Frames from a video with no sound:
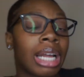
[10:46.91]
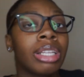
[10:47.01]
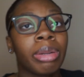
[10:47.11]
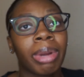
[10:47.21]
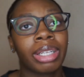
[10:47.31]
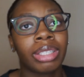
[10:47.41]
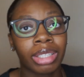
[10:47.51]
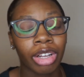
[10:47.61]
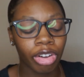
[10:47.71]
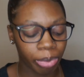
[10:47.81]
did it
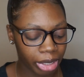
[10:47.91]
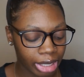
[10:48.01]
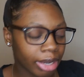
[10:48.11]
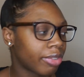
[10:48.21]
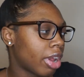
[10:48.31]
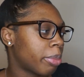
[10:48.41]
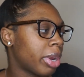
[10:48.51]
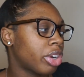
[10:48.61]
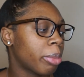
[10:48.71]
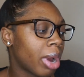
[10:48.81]
myself because I didn't try to
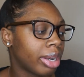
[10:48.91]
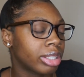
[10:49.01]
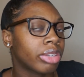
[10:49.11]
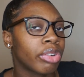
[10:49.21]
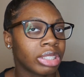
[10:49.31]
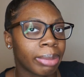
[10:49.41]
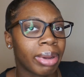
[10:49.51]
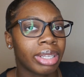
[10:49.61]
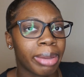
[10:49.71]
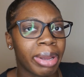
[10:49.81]
pay nobody because the first time
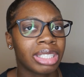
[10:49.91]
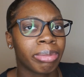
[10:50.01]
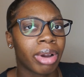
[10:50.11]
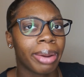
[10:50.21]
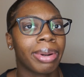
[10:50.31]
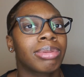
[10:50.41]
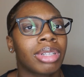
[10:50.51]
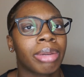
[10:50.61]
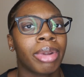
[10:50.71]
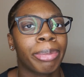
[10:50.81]
I did pay somebody, I was
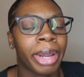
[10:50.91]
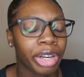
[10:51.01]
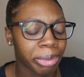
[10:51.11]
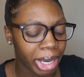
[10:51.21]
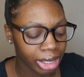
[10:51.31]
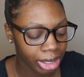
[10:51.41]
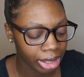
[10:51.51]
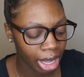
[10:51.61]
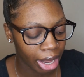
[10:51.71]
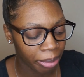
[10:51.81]
like, I'm not paying nobody this
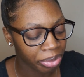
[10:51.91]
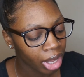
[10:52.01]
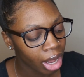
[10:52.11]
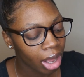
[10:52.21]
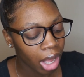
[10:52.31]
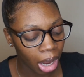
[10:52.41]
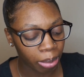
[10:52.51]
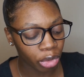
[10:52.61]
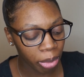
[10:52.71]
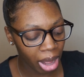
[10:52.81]
time.
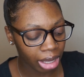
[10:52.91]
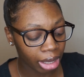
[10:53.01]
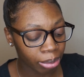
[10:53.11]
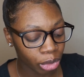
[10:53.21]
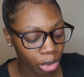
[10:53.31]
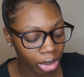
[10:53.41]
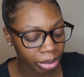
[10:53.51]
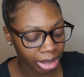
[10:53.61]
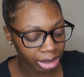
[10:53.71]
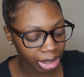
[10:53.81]
I'm doing my I'm doing them
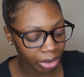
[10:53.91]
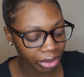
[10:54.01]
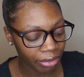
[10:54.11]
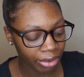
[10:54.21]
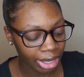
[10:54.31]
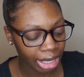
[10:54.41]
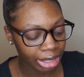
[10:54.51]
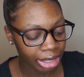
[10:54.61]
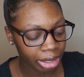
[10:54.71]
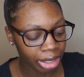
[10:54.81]
myself and I feel like I
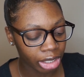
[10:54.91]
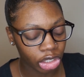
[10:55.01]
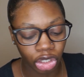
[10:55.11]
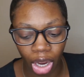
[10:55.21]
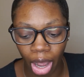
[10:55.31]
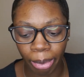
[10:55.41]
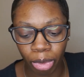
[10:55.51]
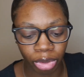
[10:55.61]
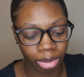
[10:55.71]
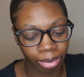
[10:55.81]
did a good job
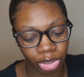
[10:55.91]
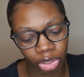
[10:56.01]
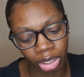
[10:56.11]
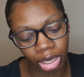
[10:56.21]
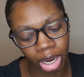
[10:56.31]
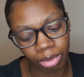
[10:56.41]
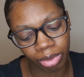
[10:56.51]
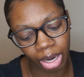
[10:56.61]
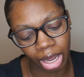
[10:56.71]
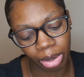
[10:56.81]
on them. I'm just trying to
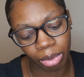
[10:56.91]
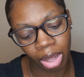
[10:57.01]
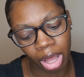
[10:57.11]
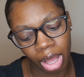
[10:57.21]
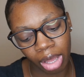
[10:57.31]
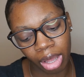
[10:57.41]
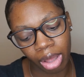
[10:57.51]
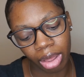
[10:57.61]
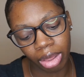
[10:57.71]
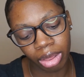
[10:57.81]
cover out
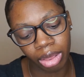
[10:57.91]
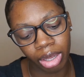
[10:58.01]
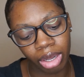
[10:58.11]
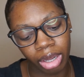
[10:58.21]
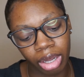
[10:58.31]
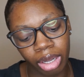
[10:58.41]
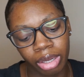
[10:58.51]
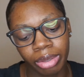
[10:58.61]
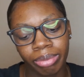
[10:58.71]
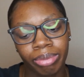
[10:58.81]
the
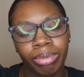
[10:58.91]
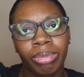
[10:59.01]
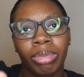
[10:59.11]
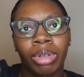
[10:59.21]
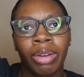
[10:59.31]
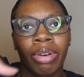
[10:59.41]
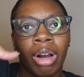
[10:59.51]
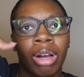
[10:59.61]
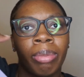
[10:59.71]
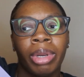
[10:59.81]
um gift
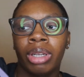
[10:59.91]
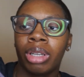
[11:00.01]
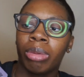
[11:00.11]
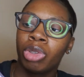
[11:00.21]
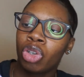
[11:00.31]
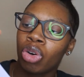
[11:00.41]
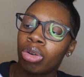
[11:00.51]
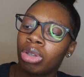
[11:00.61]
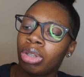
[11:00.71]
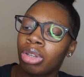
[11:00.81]
card. I mean, the what you
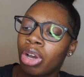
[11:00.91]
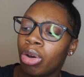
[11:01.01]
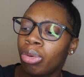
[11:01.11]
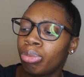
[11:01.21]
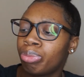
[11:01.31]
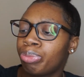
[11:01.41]
call the code.